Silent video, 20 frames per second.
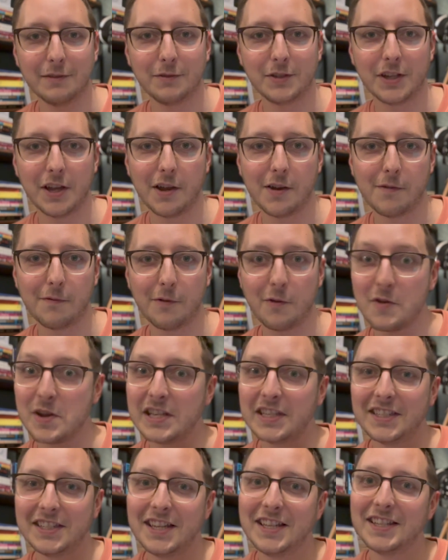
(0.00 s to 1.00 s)
So for
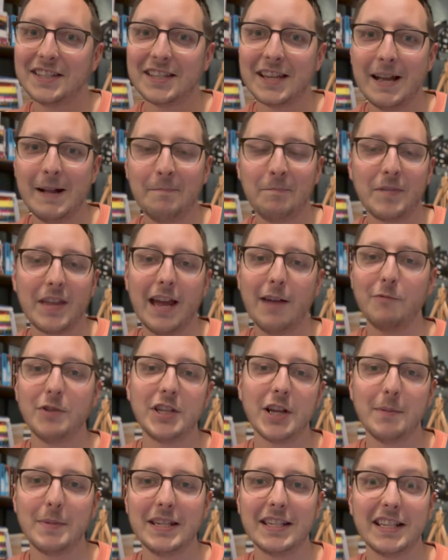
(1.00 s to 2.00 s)
instance, every
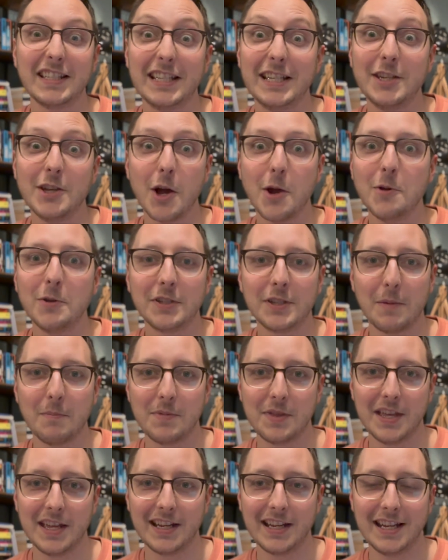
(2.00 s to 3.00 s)
time he says he knows
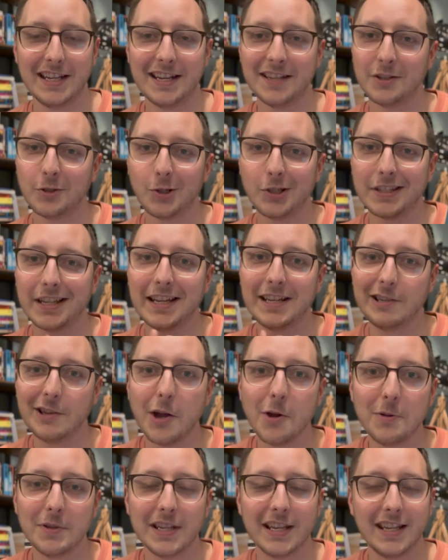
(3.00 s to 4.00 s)
something, he doesn't just say he
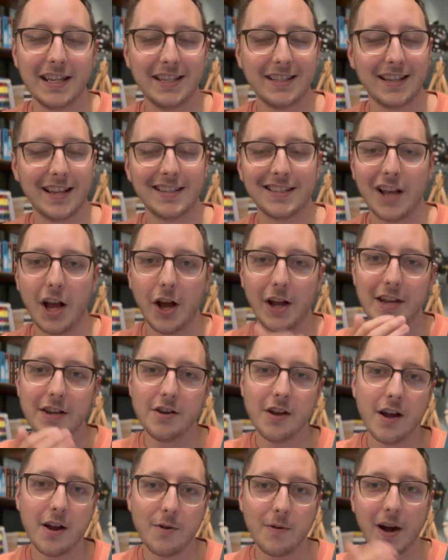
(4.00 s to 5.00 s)
knows it, he says, I
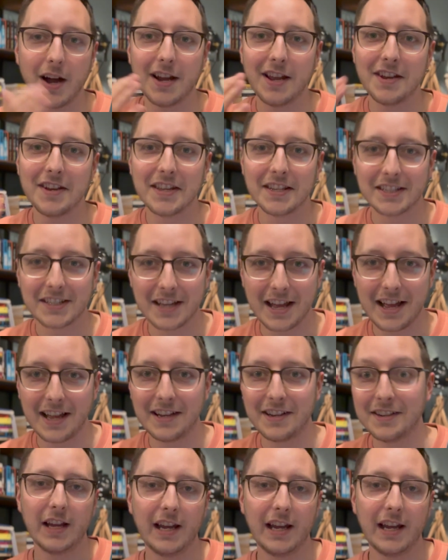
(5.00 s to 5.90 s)
know, I understand.